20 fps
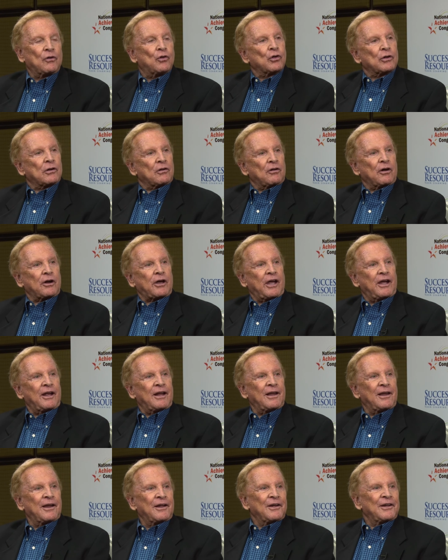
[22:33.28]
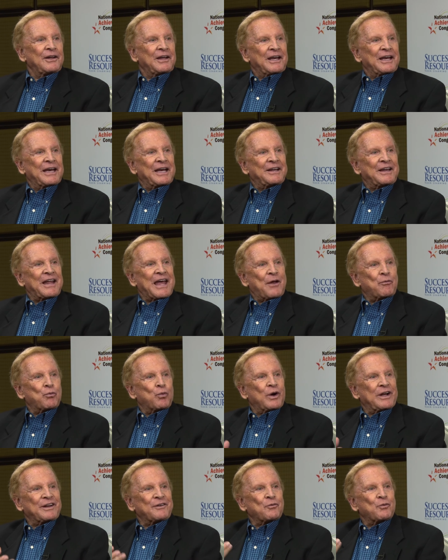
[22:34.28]
good looking and, and
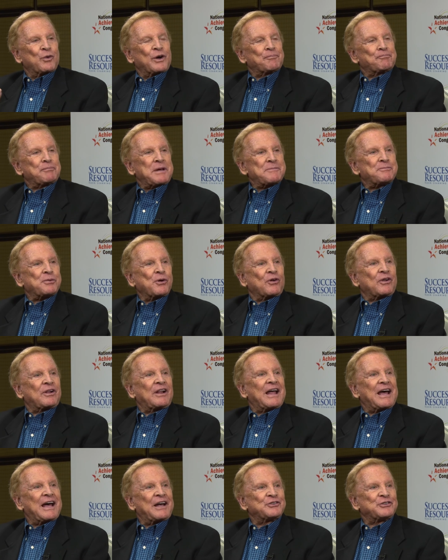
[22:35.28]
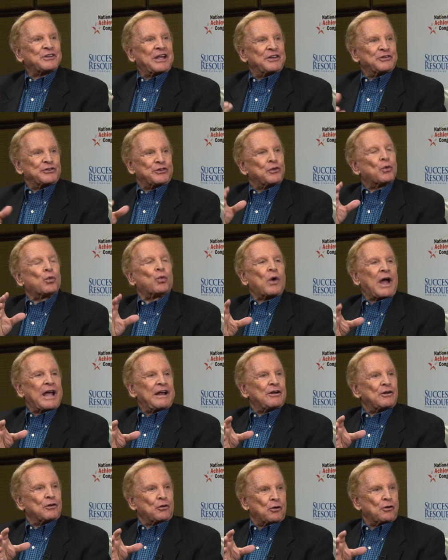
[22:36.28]
what, what people class as the
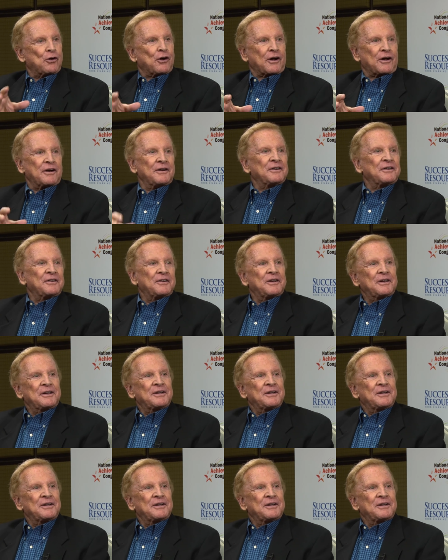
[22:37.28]
right look. Yep.